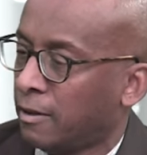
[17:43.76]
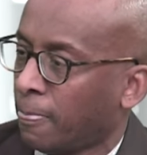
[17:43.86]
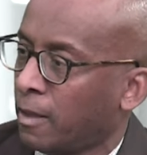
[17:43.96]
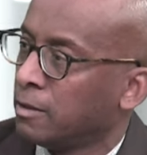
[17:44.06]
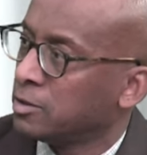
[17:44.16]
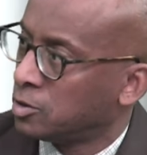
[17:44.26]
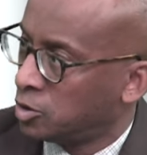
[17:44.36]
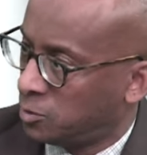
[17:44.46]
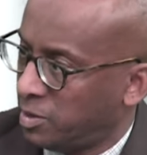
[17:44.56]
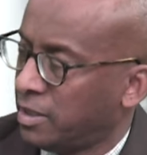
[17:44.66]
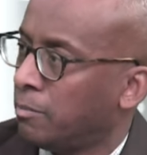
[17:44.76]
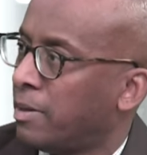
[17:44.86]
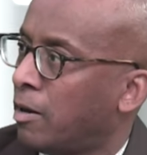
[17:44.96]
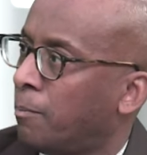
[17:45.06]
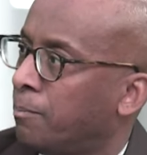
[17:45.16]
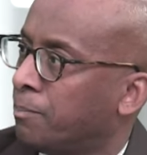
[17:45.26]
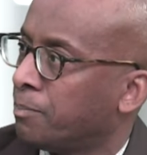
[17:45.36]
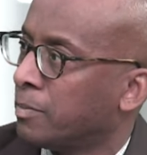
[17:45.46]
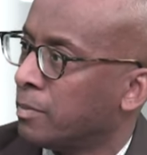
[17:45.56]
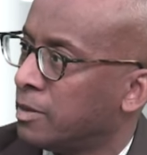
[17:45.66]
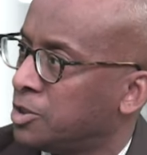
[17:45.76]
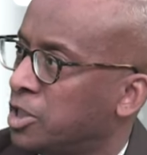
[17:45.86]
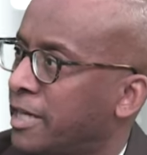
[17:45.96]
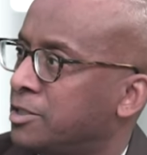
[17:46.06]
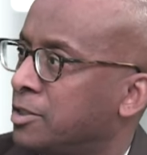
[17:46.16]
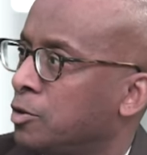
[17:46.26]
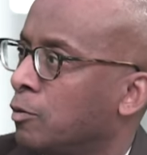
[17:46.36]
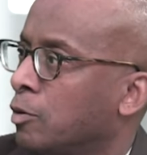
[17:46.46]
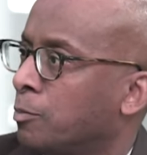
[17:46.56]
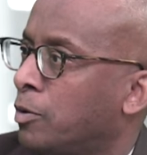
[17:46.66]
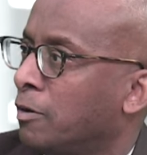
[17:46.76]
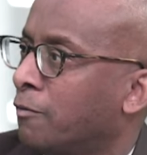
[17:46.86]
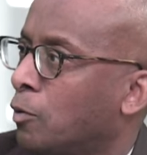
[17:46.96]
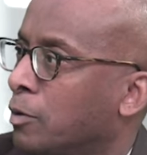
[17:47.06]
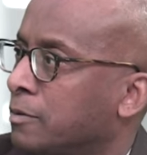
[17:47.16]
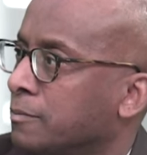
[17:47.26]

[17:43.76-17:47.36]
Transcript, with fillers: Yes. Speak about sure. the change that you are putting forward.